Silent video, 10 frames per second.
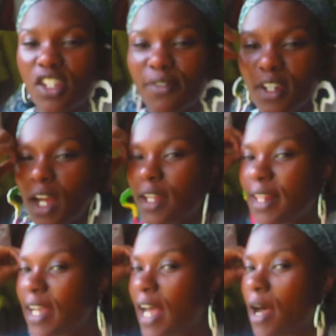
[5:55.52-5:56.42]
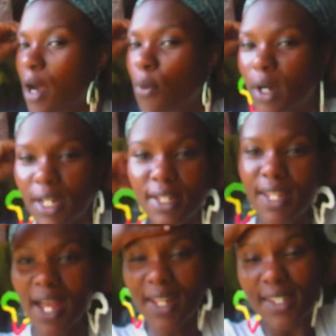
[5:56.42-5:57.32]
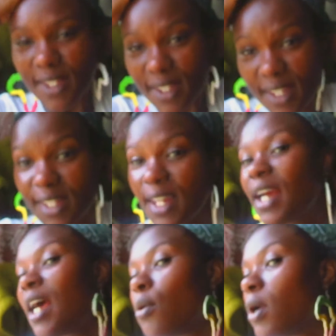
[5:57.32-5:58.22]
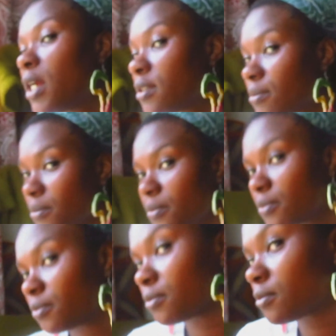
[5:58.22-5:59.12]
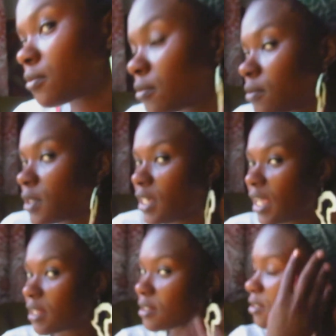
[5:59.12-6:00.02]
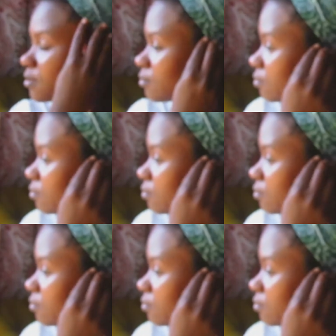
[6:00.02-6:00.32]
just figure out like how I want it. Yeah, this is the style I want. Yes.